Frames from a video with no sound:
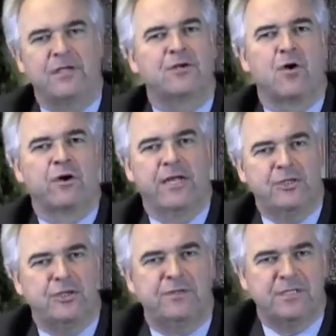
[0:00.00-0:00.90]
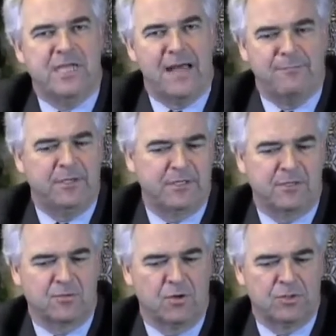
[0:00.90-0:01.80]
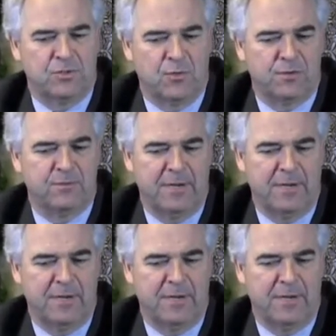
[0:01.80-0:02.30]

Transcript: incarnation that's happening across North